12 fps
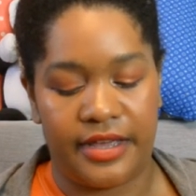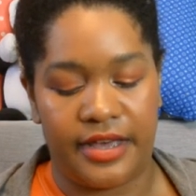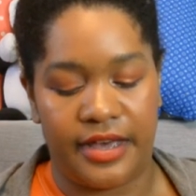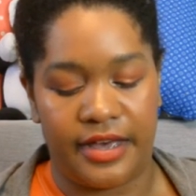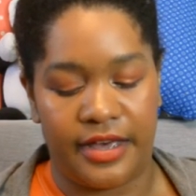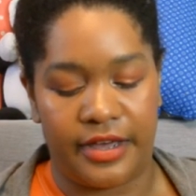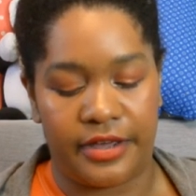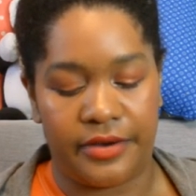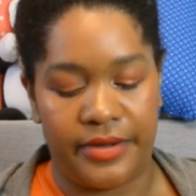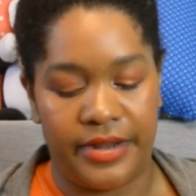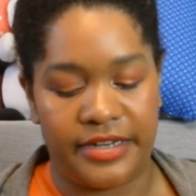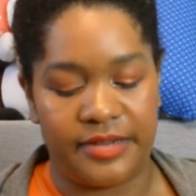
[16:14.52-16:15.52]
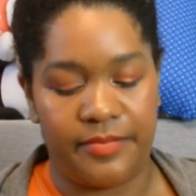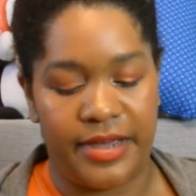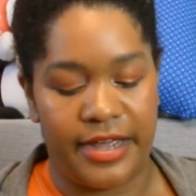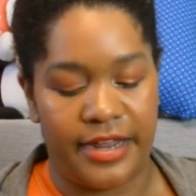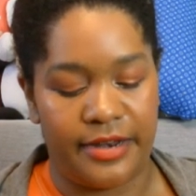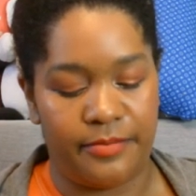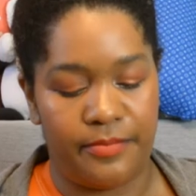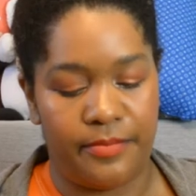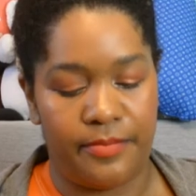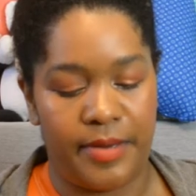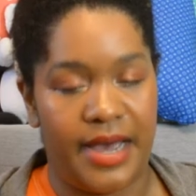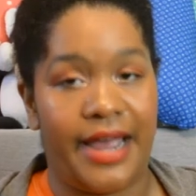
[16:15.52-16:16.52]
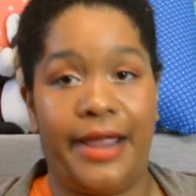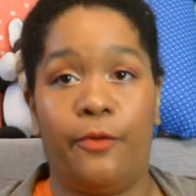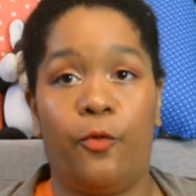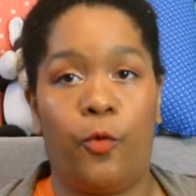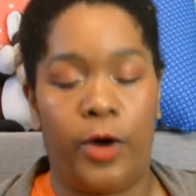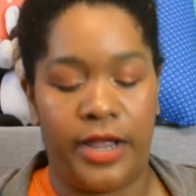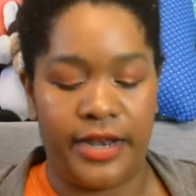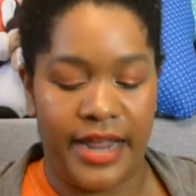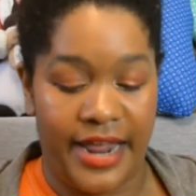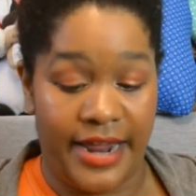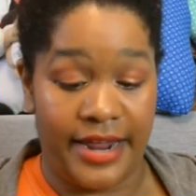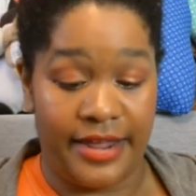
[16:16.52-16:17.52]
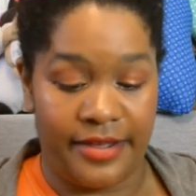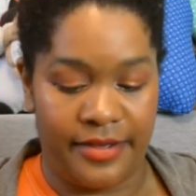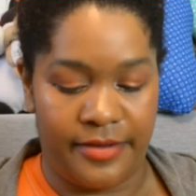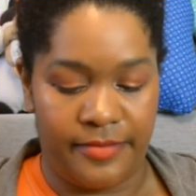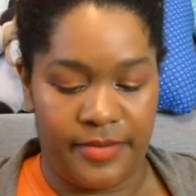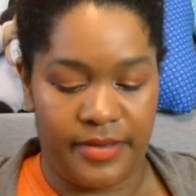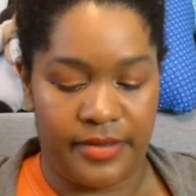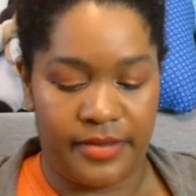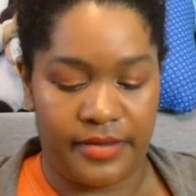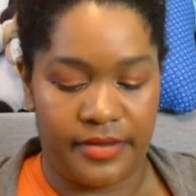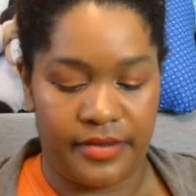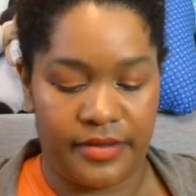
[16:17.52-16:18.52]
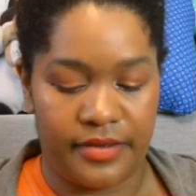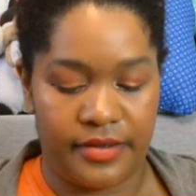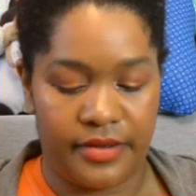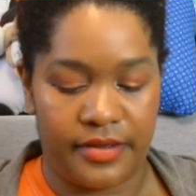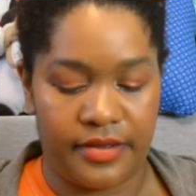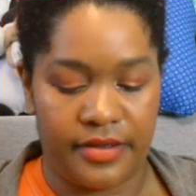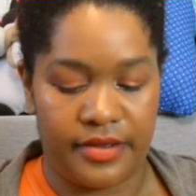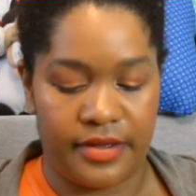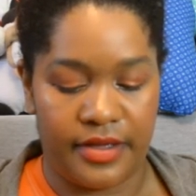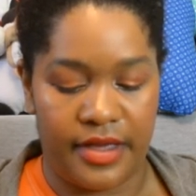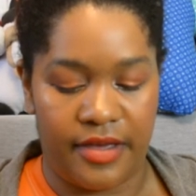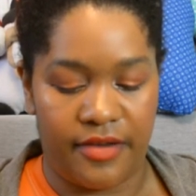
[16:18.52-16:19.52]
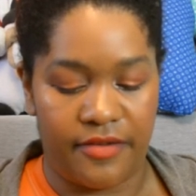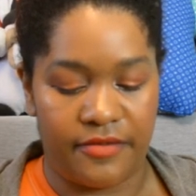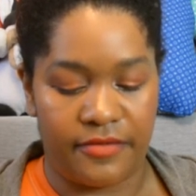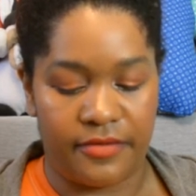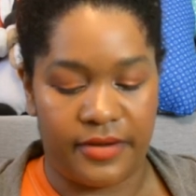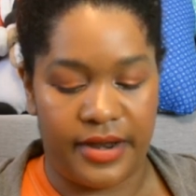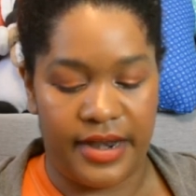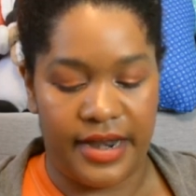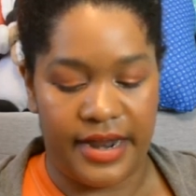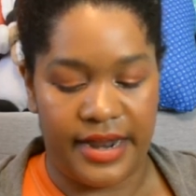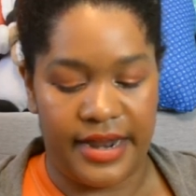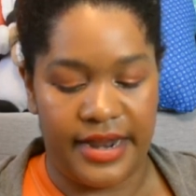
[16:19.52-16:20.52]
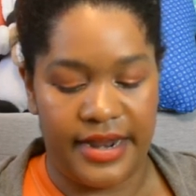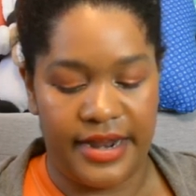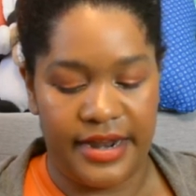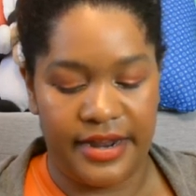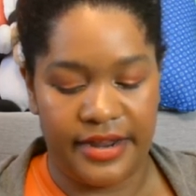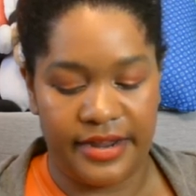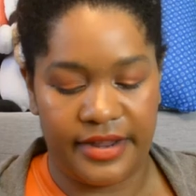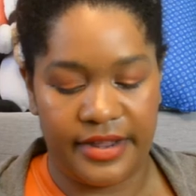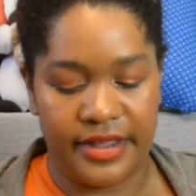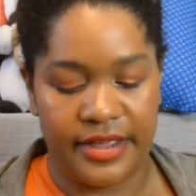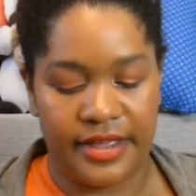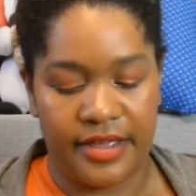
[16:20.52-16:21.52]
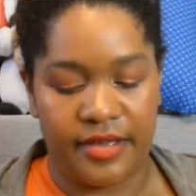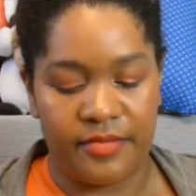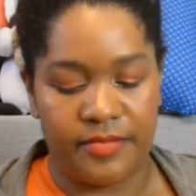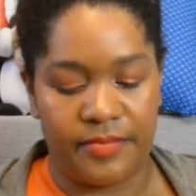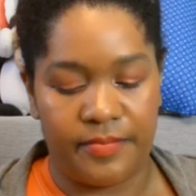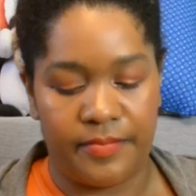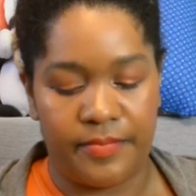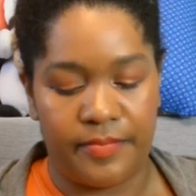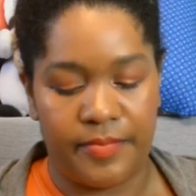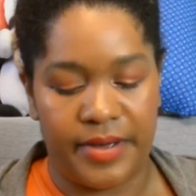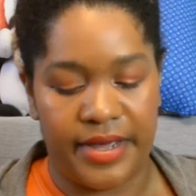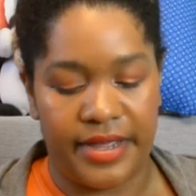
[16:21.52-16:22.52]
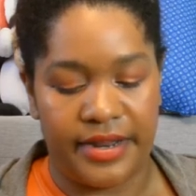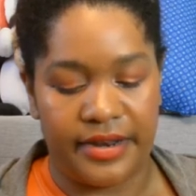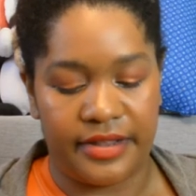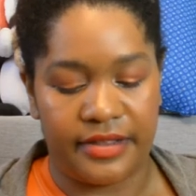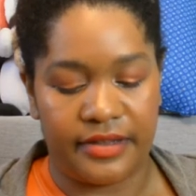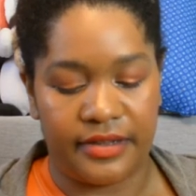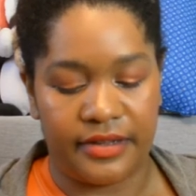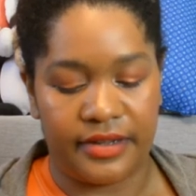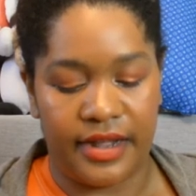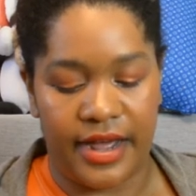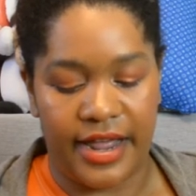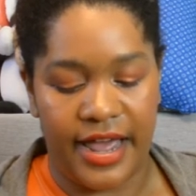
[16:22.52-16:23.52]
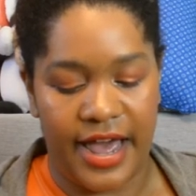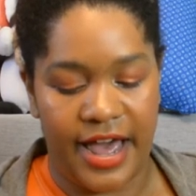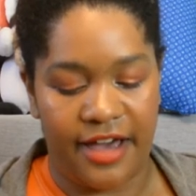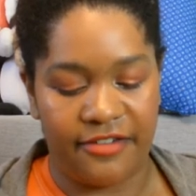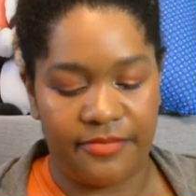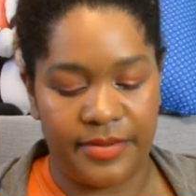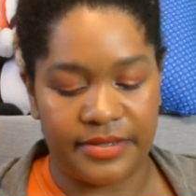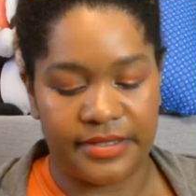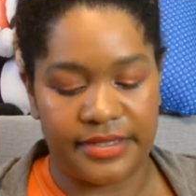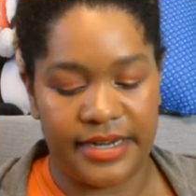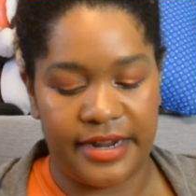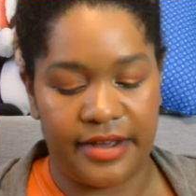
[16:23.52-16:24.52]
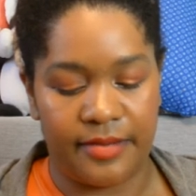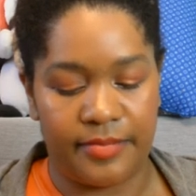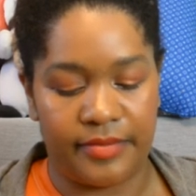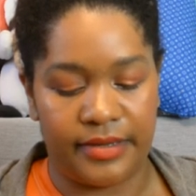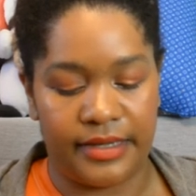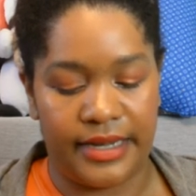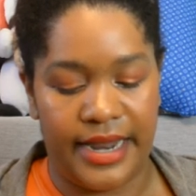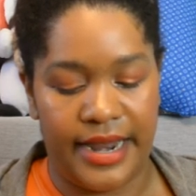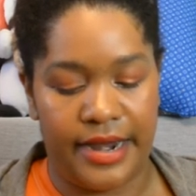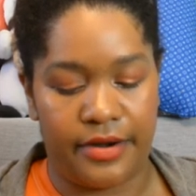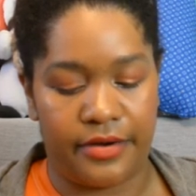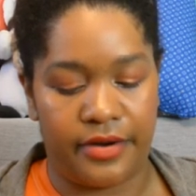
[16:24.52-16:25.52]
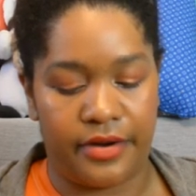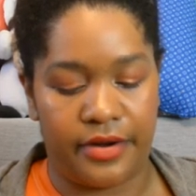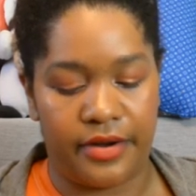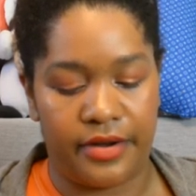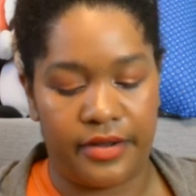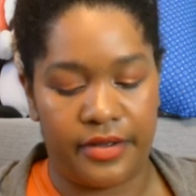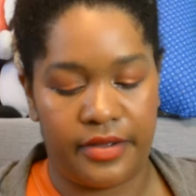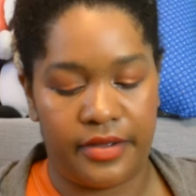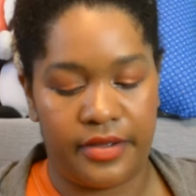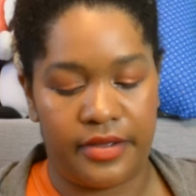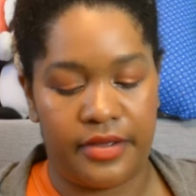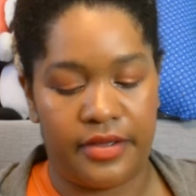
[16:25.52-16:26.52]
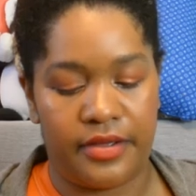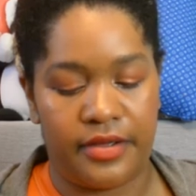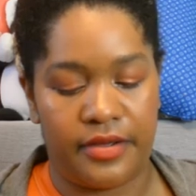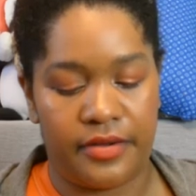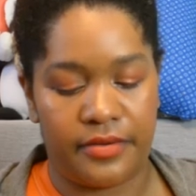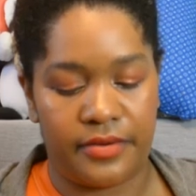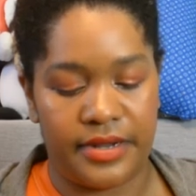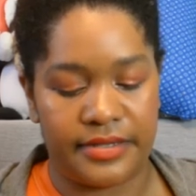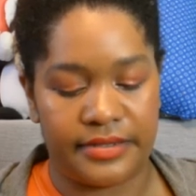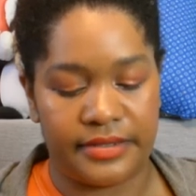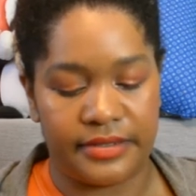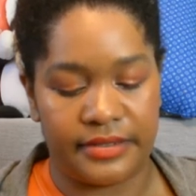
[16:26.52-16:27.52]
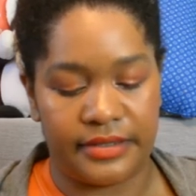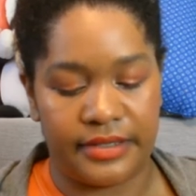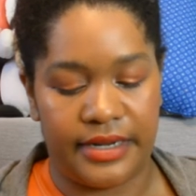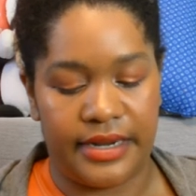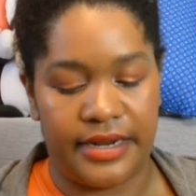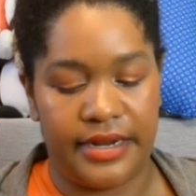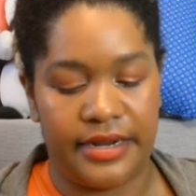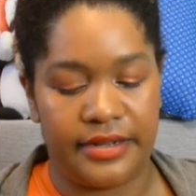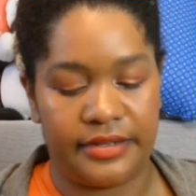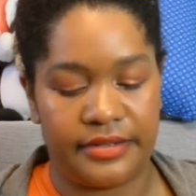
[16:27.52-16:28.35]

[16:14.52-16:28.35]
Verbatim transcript: uh, going to bed by 1 a.m. every day, but I have been staying up later recently